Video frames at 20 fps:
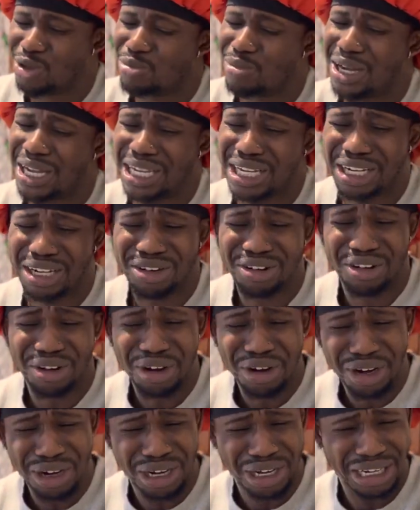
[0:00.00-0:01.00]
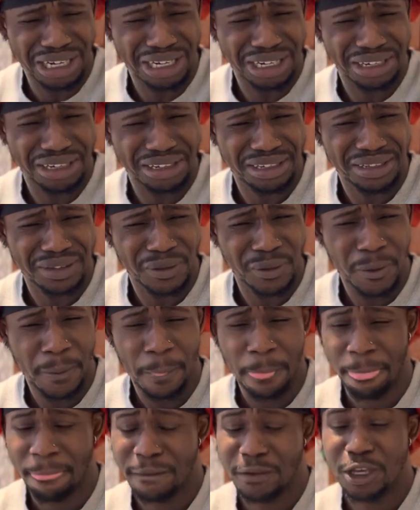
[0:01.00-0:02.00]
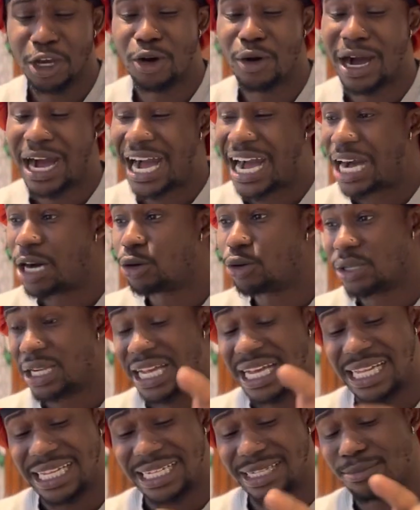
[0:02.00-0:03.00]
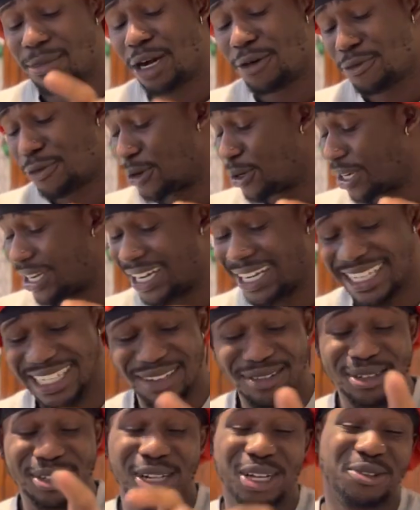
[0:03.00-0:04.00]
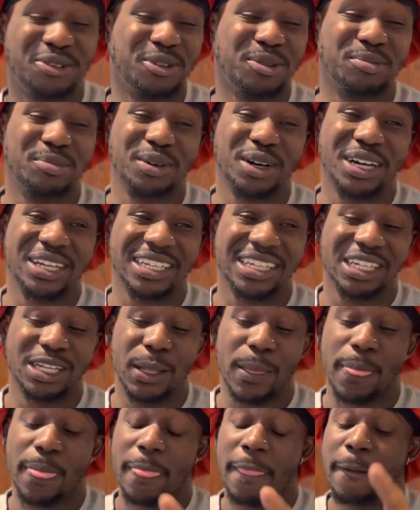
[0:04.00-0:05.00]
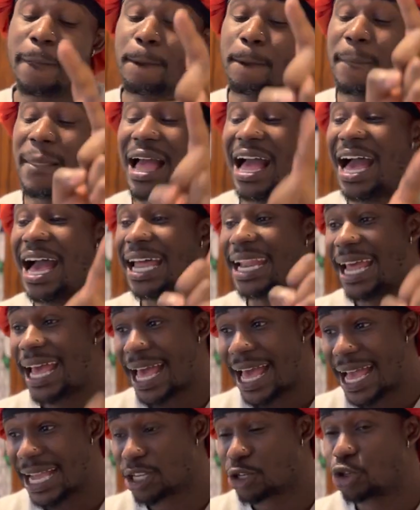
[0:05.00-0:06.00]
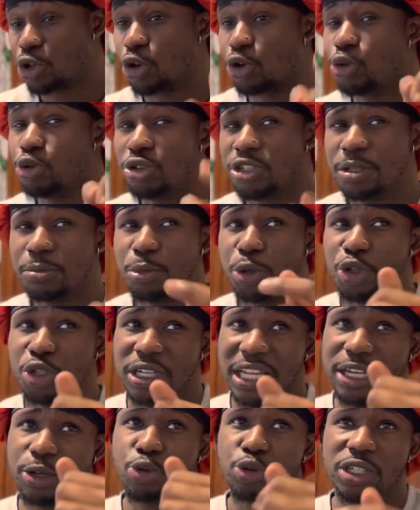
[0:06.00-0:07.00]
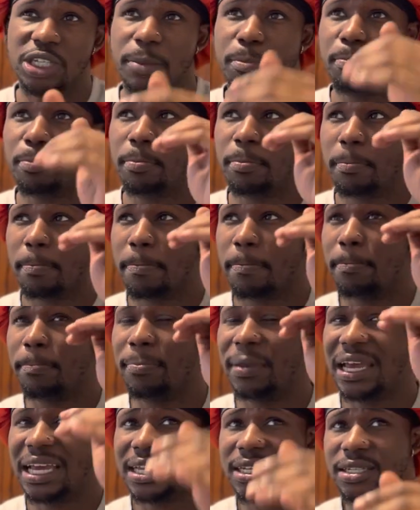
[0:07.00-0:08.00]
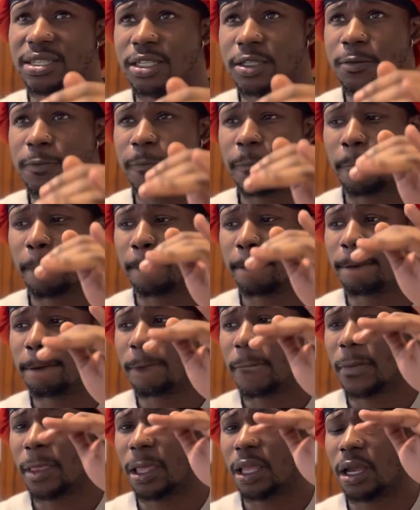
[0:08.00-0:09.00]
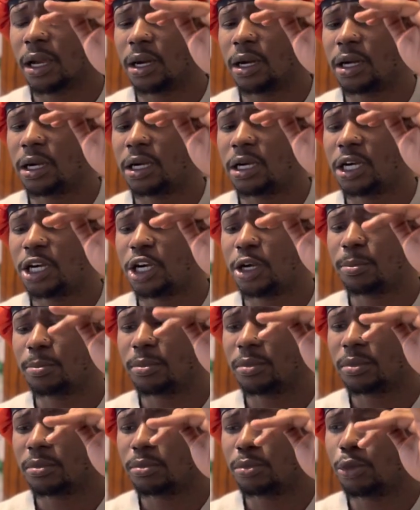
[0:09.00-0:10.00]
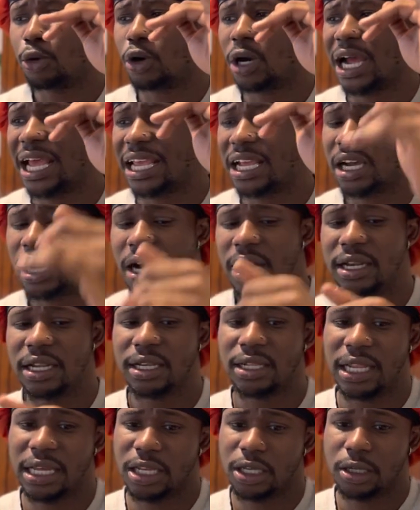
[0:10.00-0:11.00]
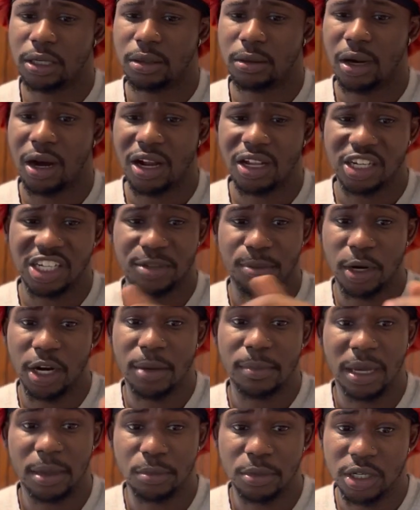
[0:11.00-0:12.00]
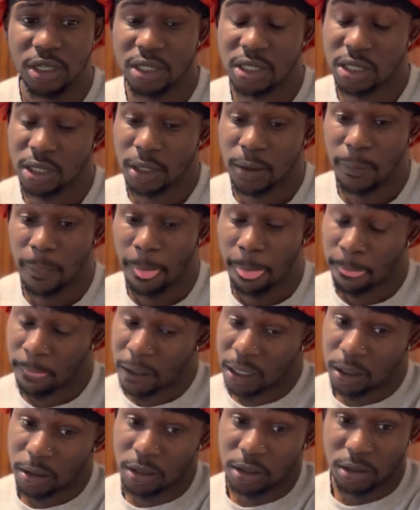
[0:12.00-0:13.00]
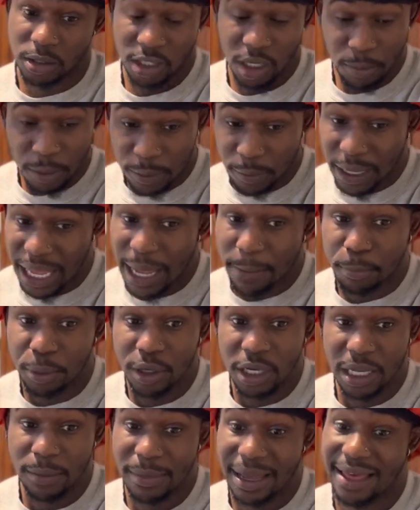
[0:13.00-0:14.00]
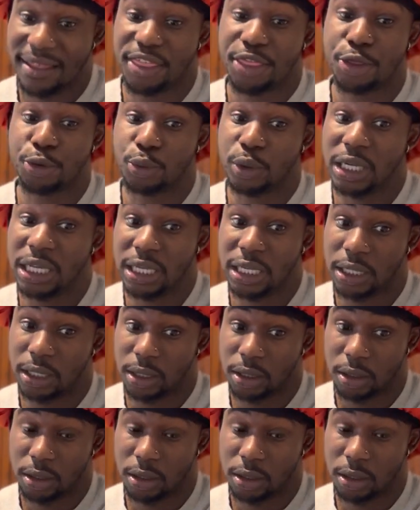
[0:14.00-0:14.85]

Oh my god. Yo, my fault, guys. I'm sorry for pausing. I had asked yo, who's the best, more iconic, like, Harlem Spartan members? Some people have put him at 3.